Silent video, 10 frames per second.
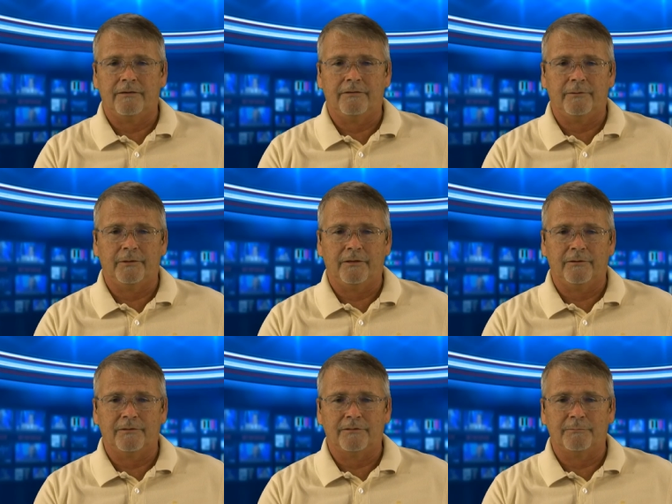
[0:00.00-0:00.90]
There we go,
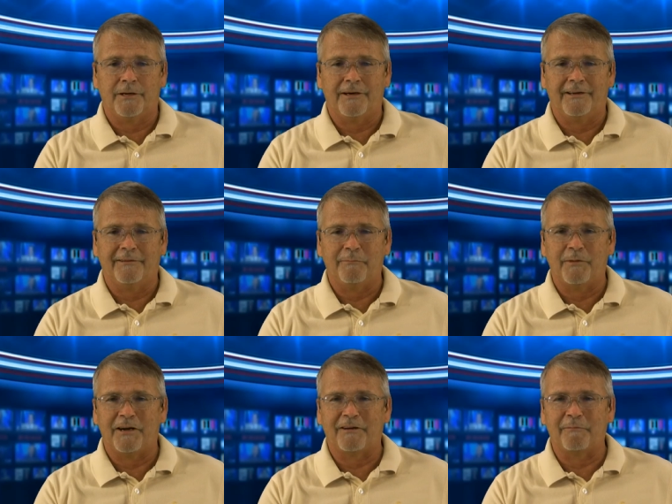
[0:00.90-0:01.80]
because my
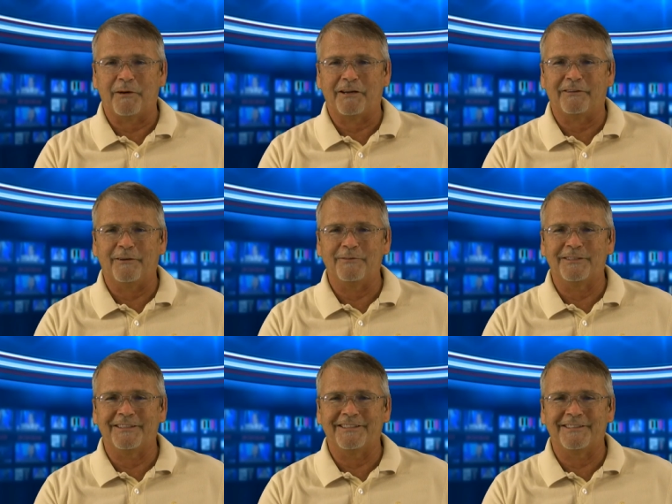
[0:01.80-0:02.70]

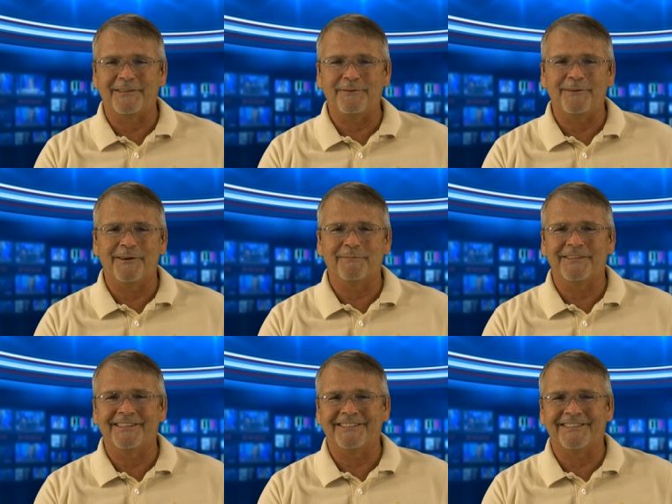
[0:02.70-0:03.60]
closing is queued up
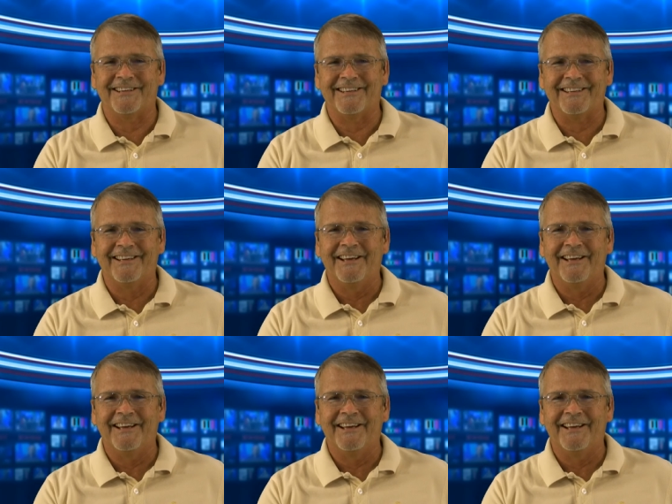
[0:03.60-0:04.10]
to this shot.